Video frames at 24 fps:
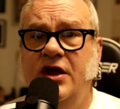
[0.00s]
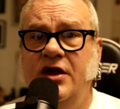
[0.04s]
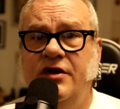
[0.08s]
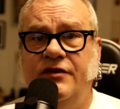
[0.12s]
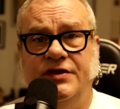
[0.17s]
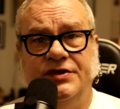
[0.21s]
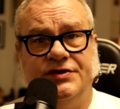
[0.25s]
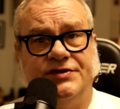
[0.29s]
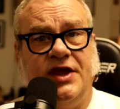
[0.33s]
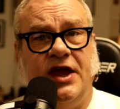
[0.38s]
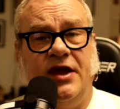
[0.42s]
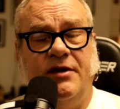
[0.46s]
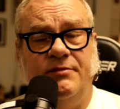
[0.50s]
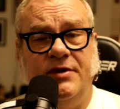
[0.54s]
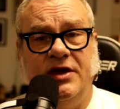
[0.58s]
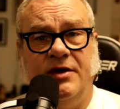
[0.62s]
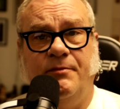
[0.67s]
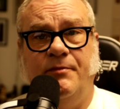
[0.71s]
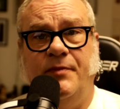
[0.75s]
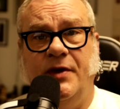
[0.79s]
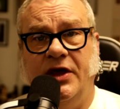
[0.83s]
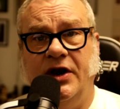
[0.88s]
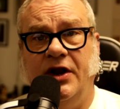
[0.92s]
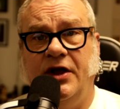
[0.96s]
This can be a
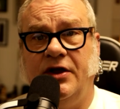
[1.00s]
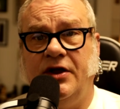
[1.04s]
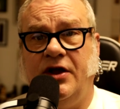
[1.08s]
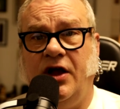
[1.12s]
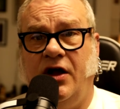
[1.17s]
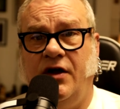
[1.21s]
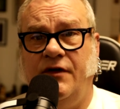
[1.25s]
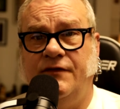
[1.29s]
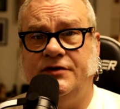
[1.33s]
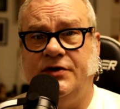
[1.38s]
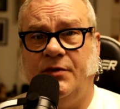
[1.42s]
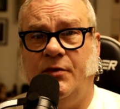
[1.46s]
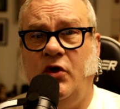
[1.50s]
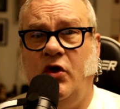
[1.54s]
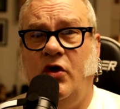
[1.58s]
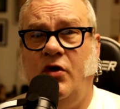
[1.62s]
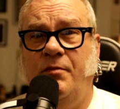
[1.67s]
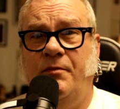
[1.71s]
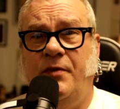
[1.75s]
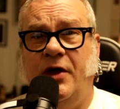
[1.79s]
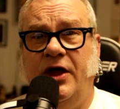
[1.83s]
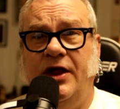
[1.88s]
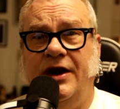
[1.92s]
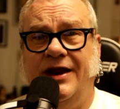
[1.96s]
bit uncomfortable,
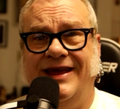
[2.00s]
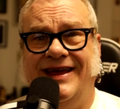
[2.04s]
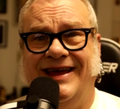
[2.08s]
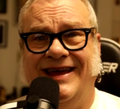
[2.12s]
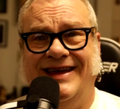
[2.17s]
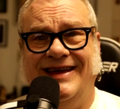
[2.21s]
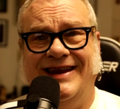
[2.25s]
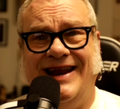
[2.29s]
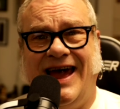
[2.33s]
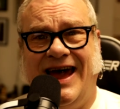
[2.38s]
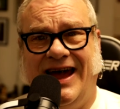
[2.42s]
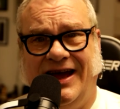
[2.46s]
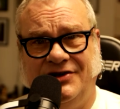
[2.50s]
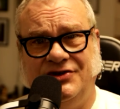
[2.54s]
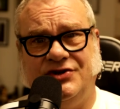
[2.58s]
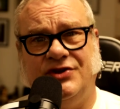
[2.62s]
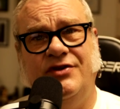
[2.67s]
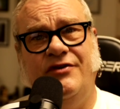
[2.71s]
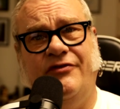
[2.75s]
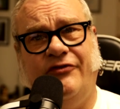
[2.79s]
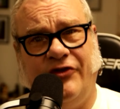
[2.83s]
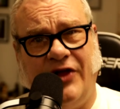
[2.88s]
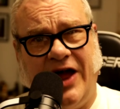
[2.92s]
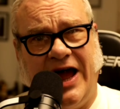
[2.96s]
but it actually
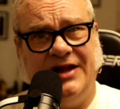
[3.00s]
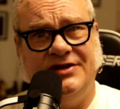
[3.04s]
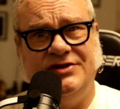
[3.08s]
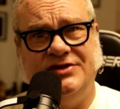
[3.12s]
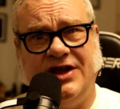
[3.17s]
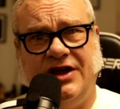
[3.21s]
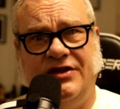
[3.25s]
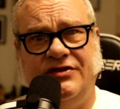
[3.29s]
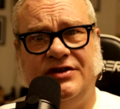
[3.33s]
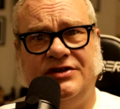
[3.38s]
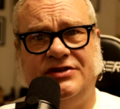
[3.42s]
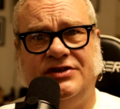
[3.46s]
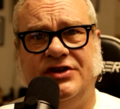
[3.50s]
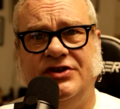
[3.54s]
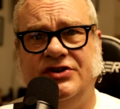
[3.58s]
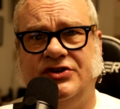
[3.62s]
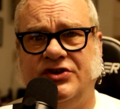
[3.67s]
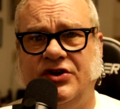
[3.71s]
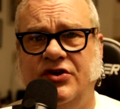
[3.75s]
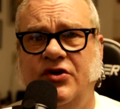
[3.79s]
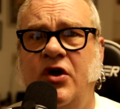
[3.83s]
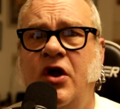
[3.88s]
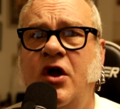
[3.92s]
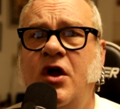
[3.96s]
flattens out the
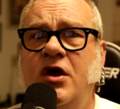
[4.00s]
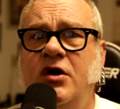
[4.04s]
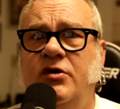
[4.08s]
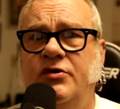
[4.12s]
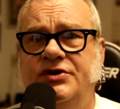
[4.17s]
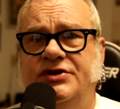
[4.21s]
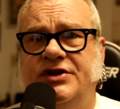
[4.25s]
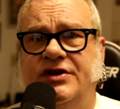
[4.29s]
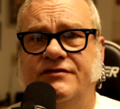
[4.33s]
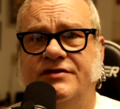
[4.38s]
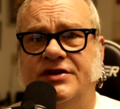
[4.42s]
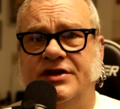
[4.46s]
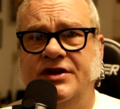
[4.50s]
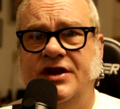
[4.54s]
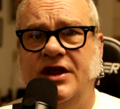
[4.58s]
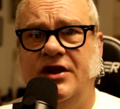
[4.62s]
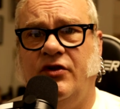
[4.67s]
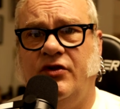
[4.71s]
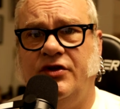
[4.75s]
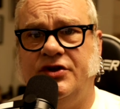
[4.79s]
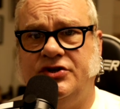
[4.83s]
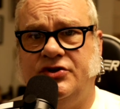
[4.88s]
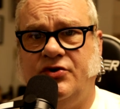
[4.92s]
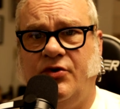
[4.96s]
tissue, which gives the
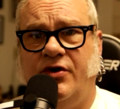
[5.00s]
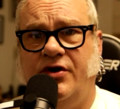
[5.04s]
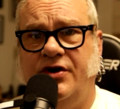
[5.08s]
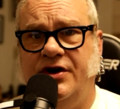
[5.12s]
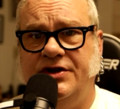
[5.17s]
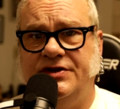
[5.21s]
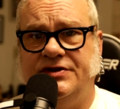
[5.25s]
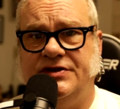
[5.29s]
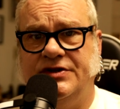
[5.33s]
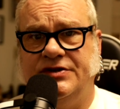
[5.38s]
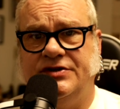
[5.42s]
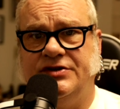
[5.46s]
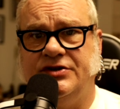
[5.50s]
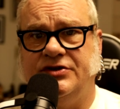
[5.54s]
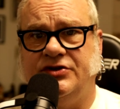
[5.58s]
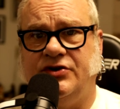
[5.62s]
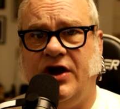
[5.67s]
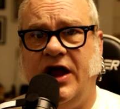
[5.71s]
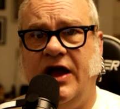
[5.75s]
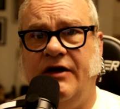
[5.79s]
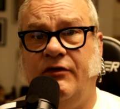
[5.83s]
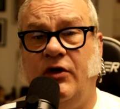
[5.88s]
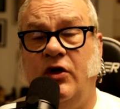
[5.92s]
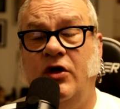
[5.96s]
needle a shorter distance to
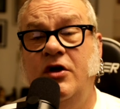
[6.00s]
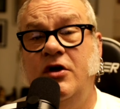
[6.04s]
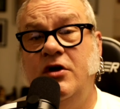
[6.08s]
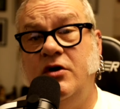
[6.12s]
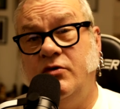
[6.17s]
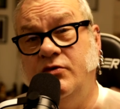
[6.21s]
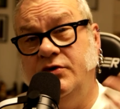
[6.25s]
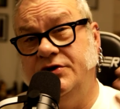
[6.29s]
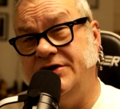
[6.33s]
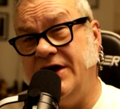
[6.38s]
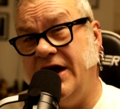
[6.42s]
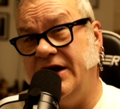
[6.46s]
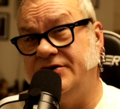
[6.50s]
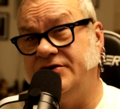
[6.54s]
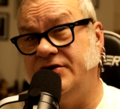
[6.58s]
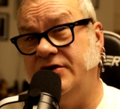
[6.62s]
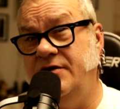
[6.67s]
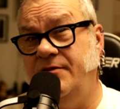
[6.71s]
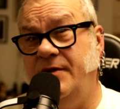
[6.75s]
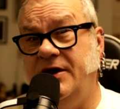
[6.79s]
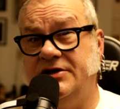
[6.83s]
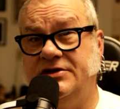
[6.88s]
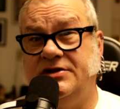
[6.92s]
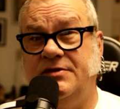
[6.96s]
travel, which actually
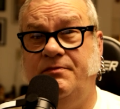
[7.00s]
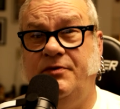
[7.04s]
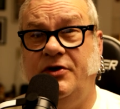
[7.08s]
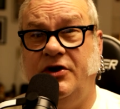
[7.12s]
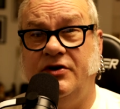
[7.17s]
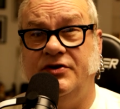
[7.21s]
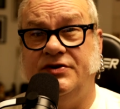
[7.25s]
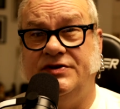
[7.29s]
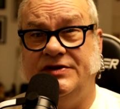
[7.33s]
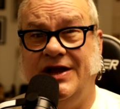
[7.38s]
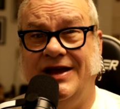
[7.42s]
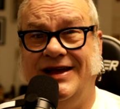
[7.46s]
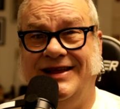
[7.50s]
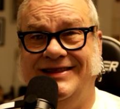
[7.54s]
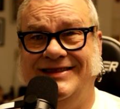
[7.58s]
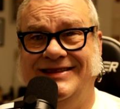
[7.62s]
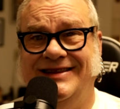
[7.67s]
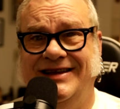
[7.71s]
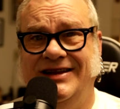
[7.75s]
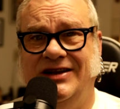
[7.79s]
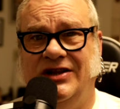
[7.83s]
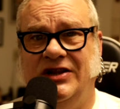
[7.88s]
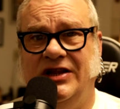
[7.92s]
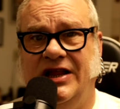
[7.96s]
makes a piercing a
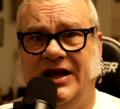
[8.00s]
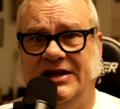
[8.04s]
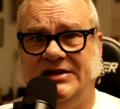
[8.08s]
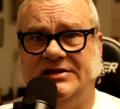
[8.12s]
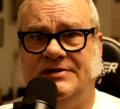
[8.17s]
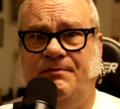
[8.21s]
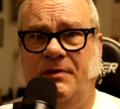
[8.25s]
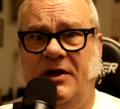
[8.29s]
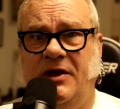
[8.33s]
little less